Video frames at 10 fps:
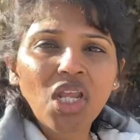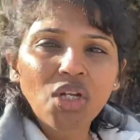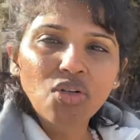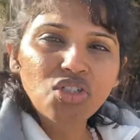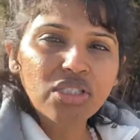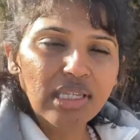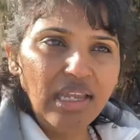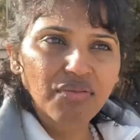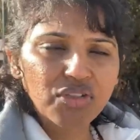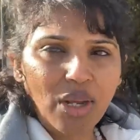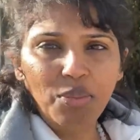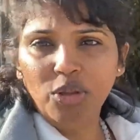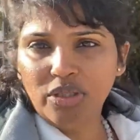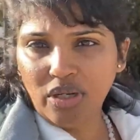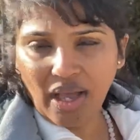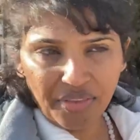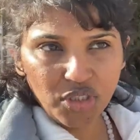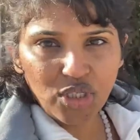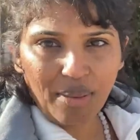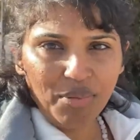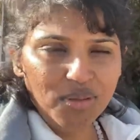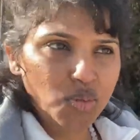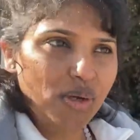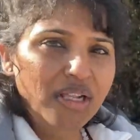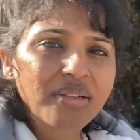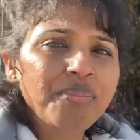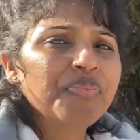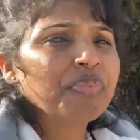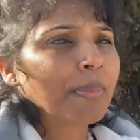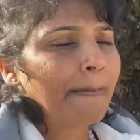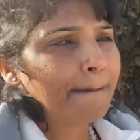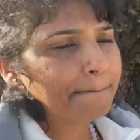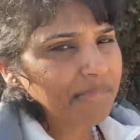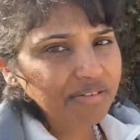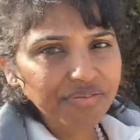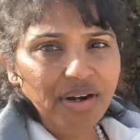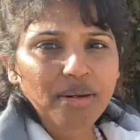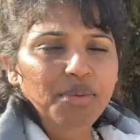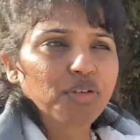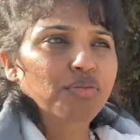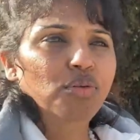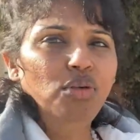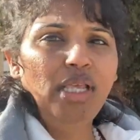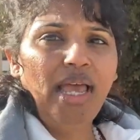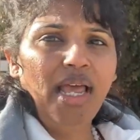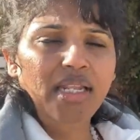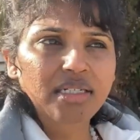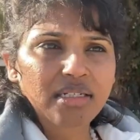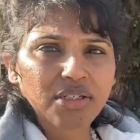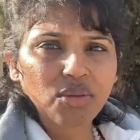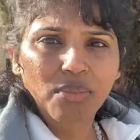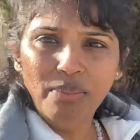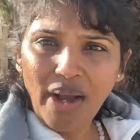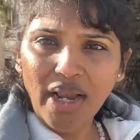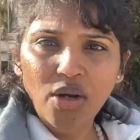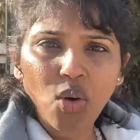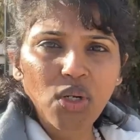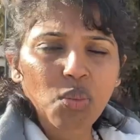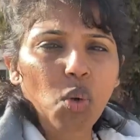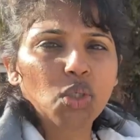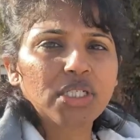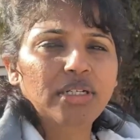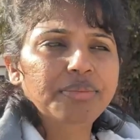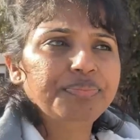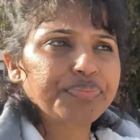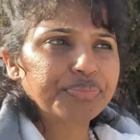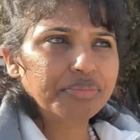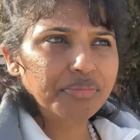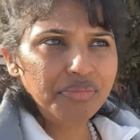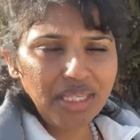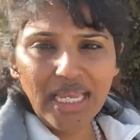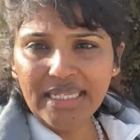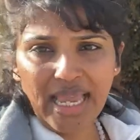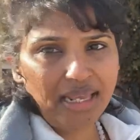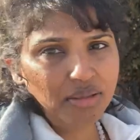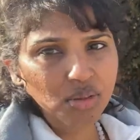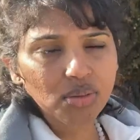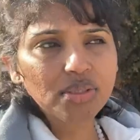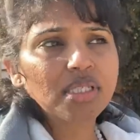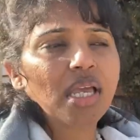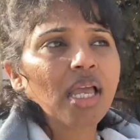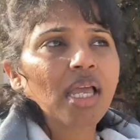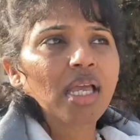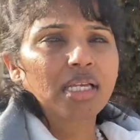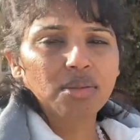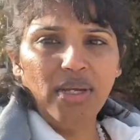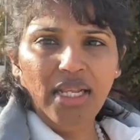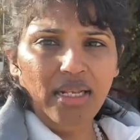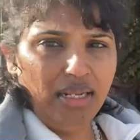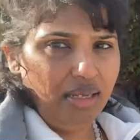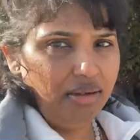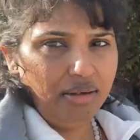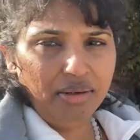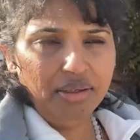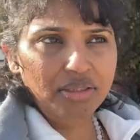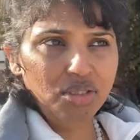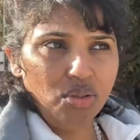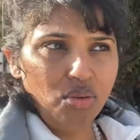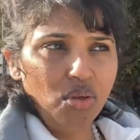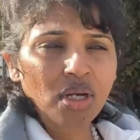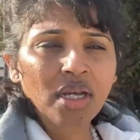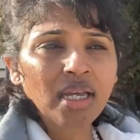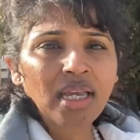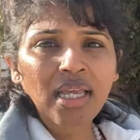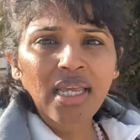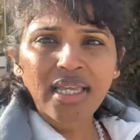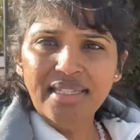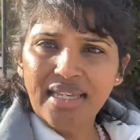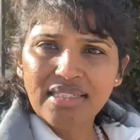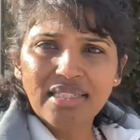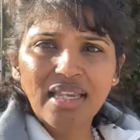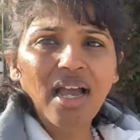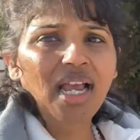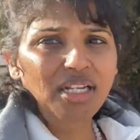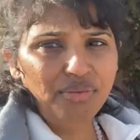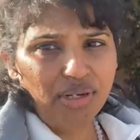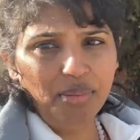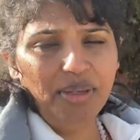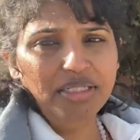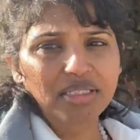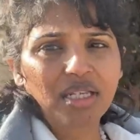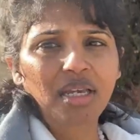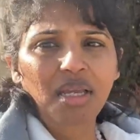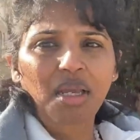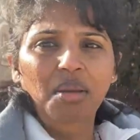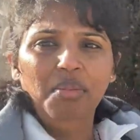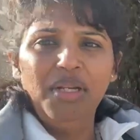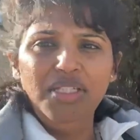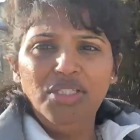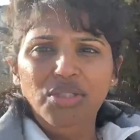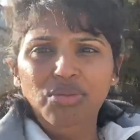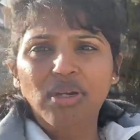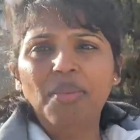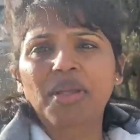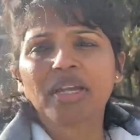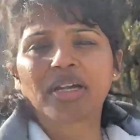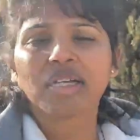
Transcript: not just the cave chapel the other chapel as well very beautiful and uh, you can buy holy water and candles as well uh, so yes highly recommended please do come here